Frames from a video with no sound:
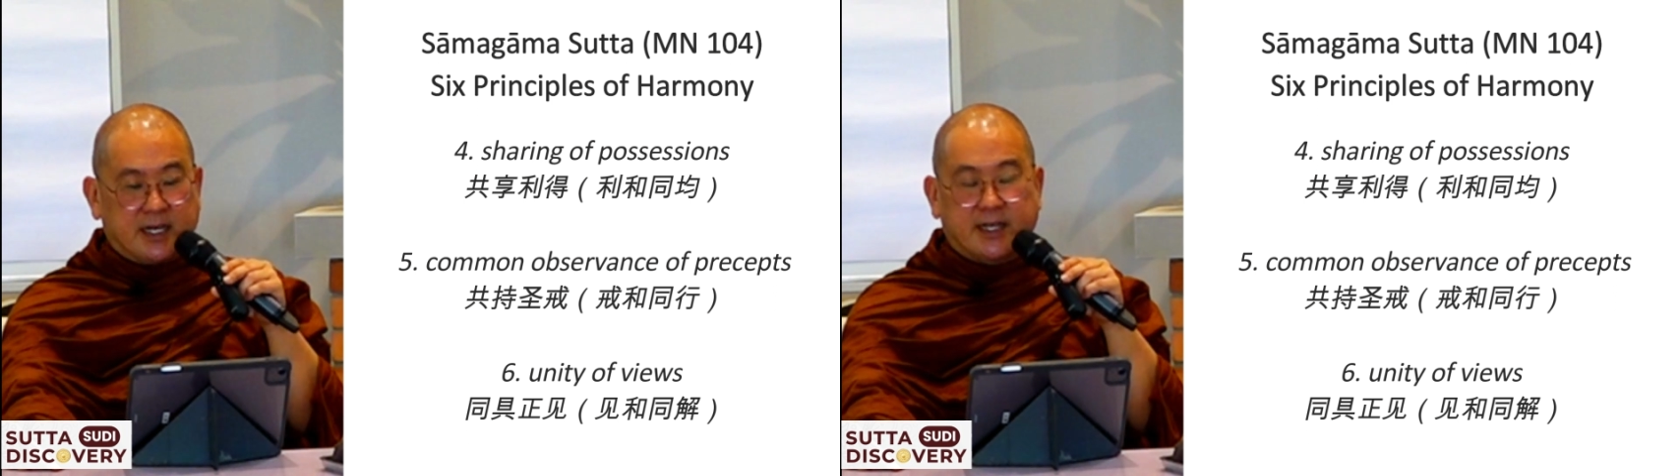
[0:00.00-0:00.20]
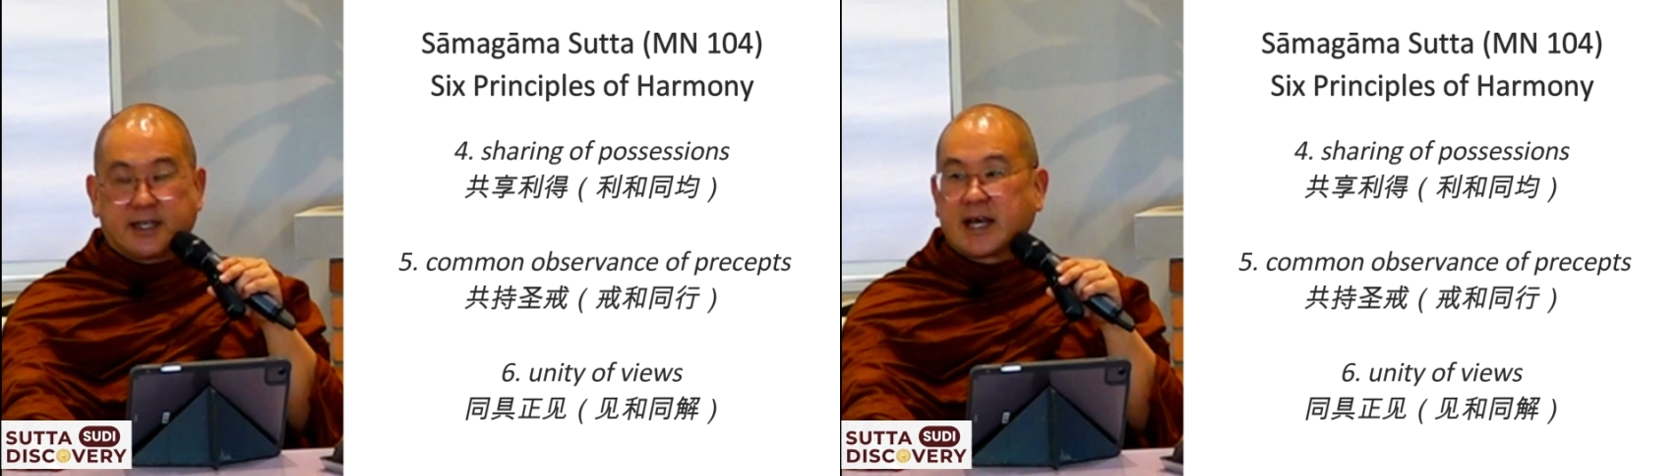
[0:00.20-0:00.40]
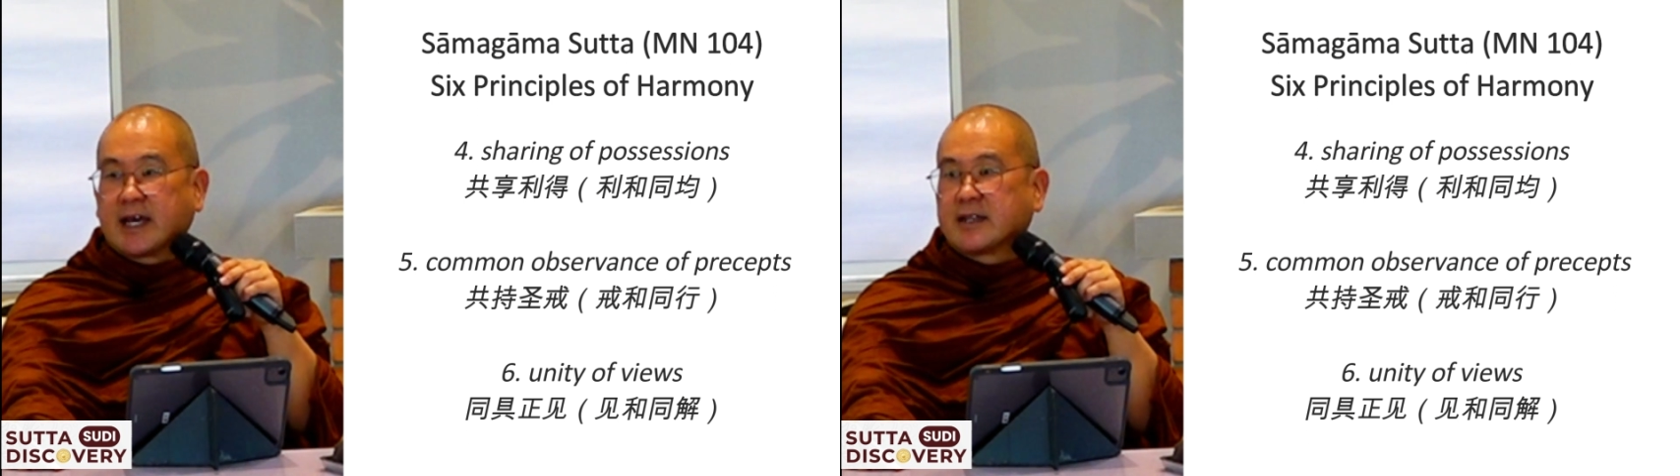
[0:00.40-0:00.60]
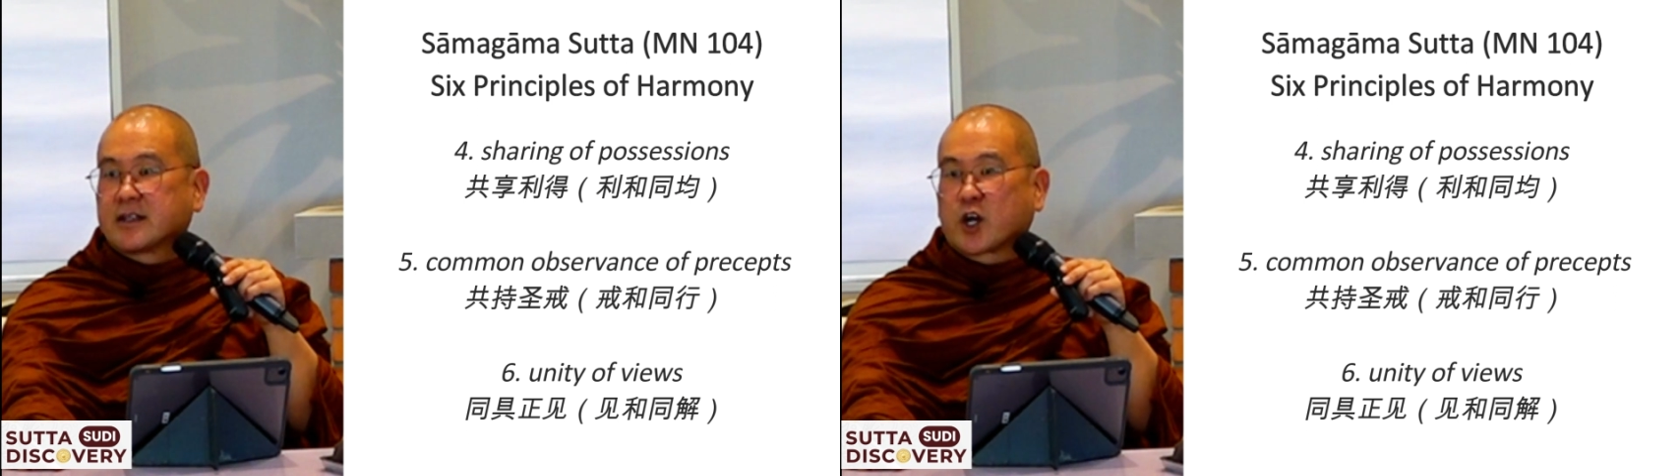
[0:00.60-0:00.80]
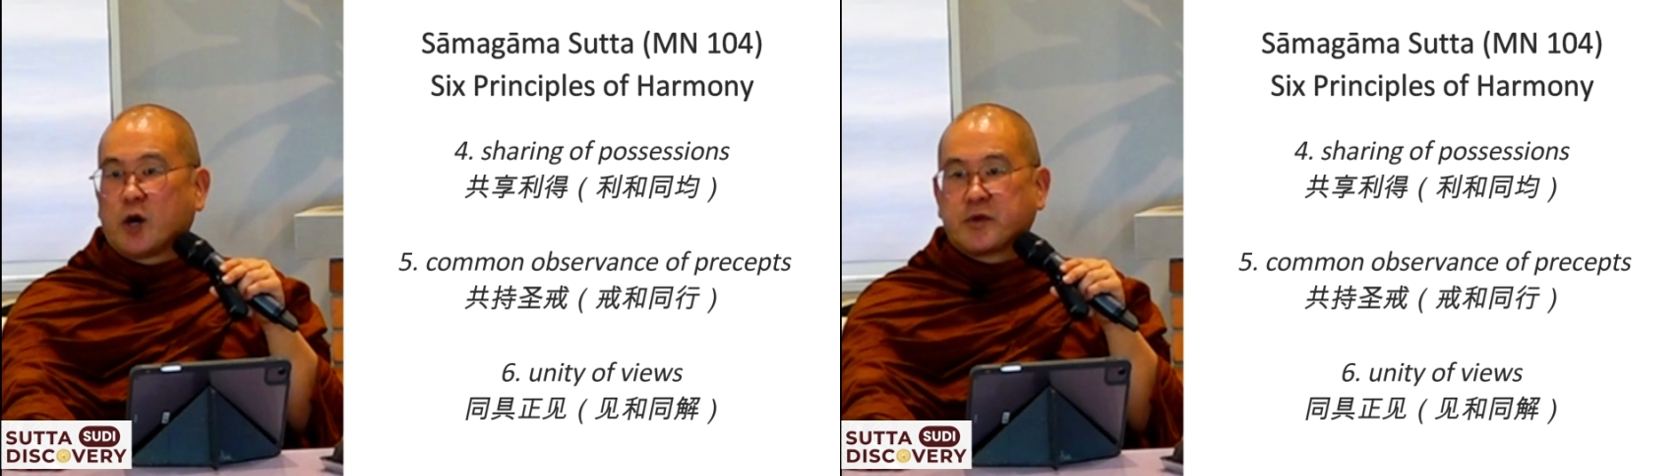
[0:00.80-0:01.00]
And
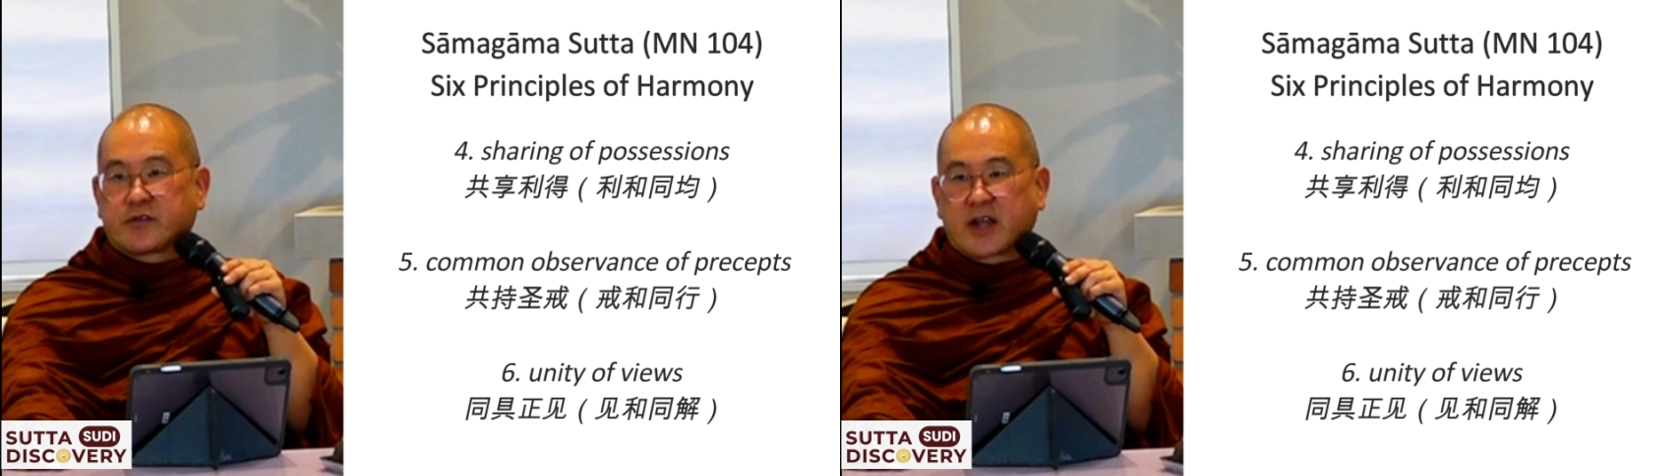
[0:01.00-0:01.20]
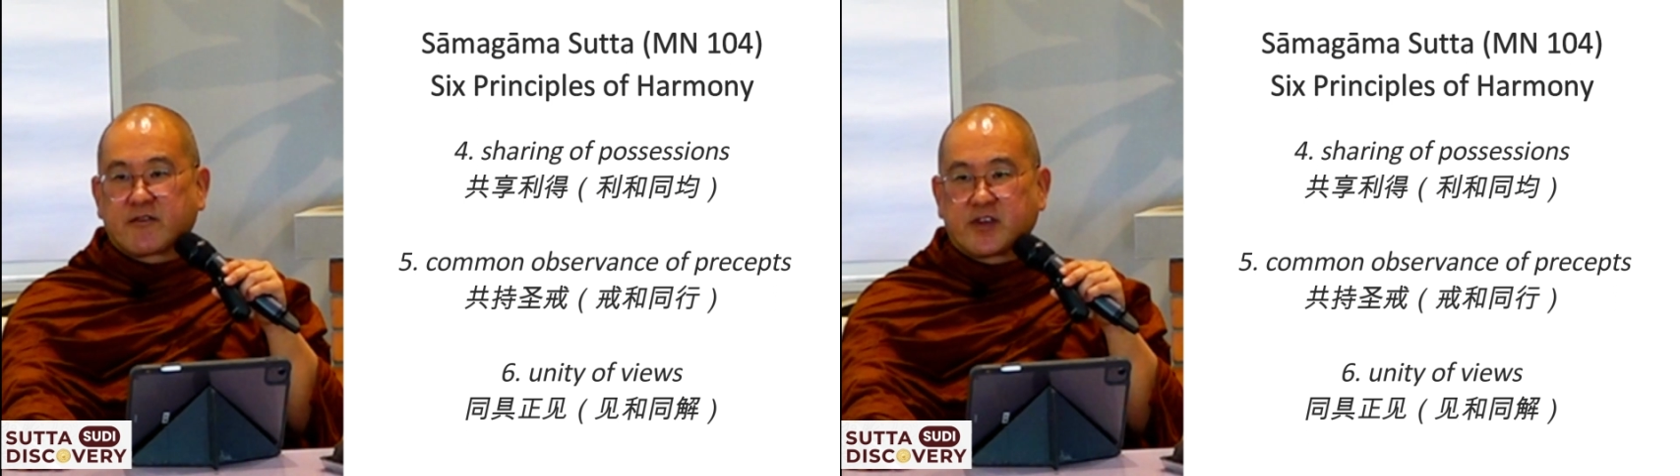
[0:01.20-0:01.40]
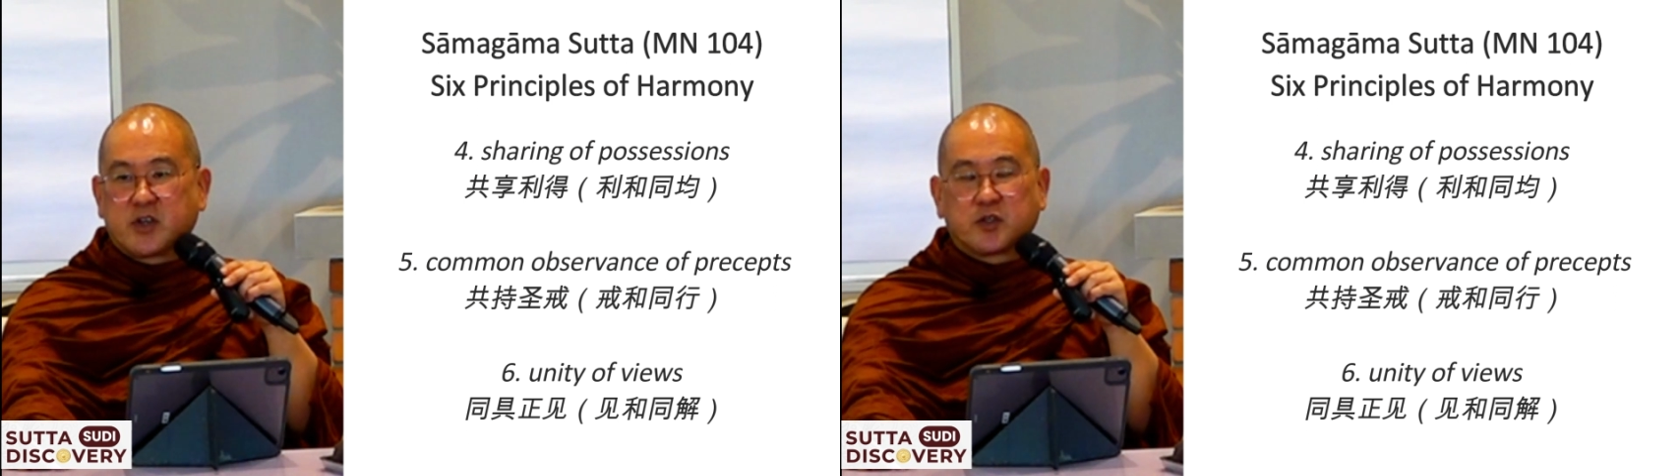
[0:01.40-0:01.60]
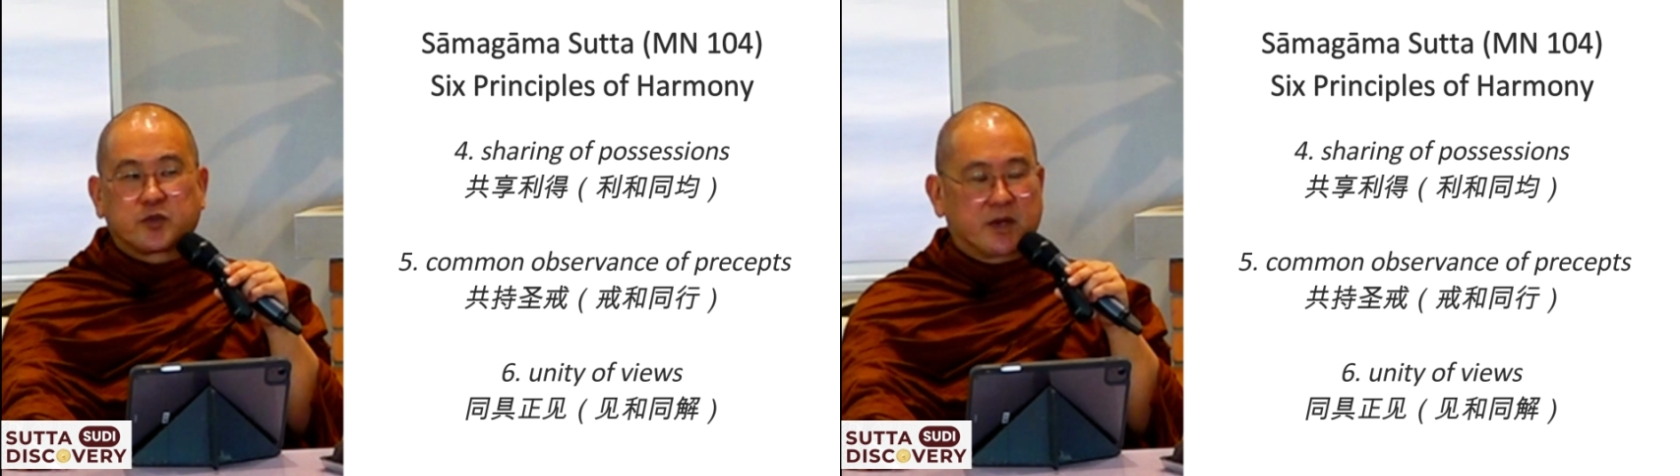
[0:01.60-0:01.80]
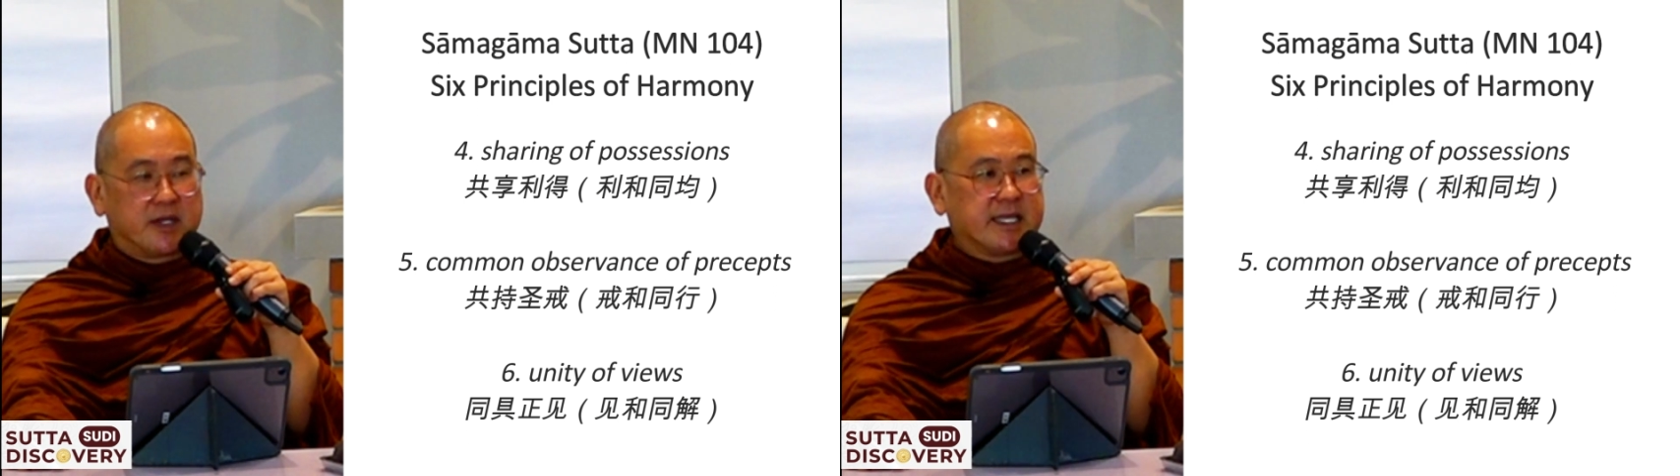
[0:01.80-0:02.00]
that common right
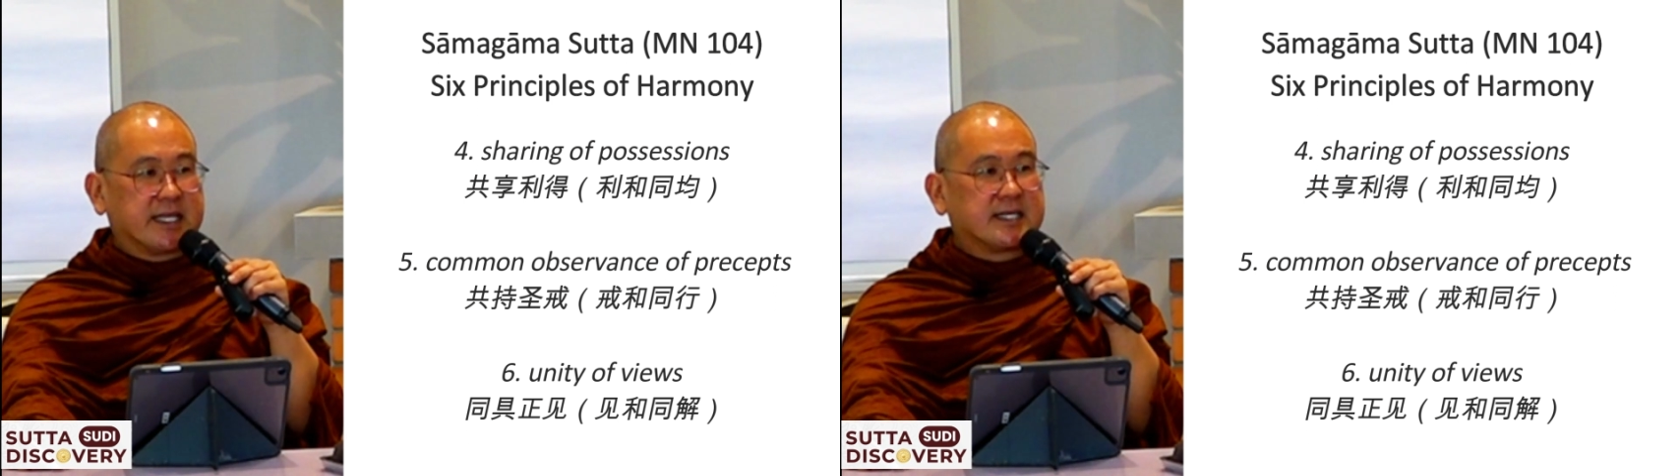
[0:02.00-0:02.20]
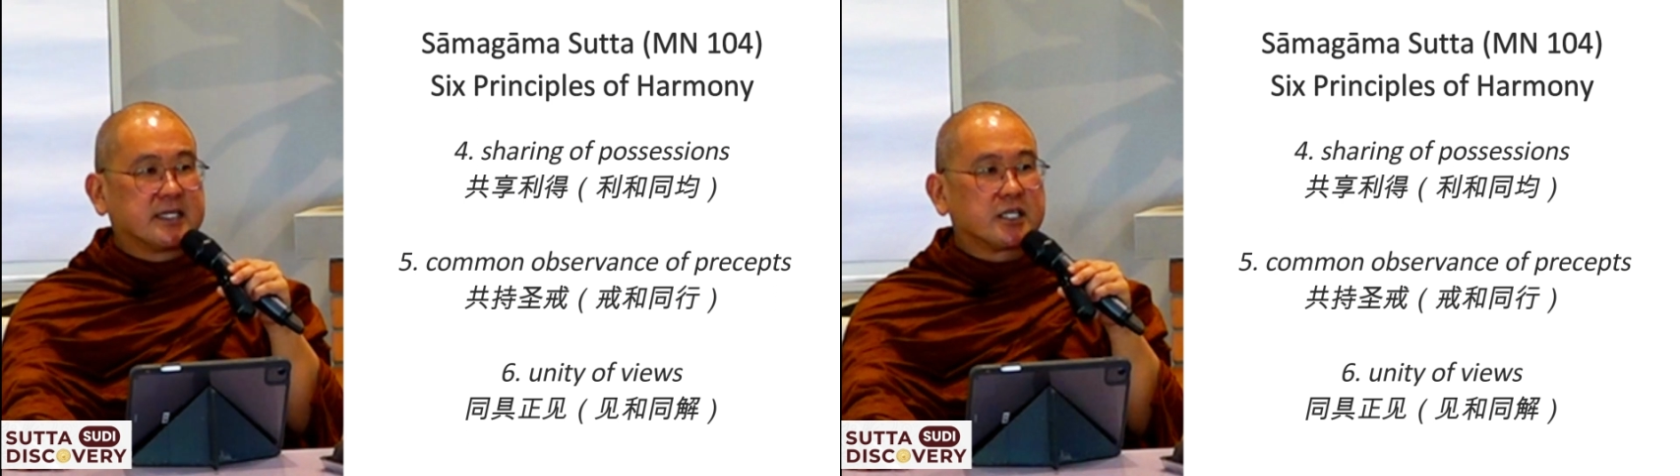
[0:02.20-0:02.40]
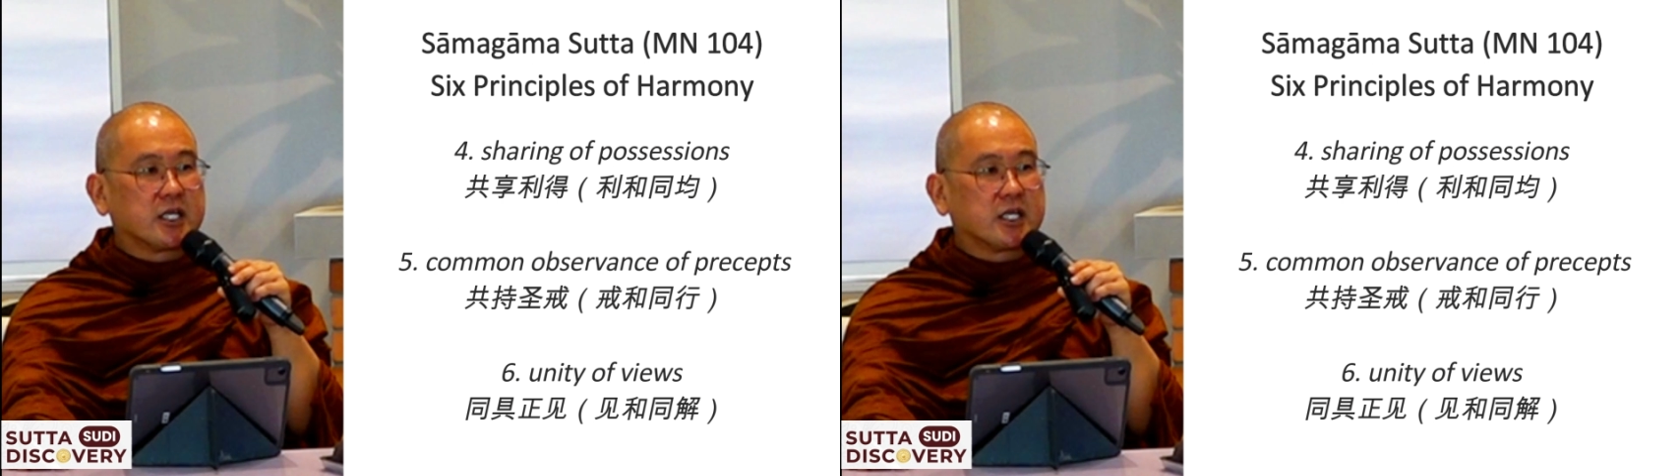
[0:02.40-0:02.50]
views will lead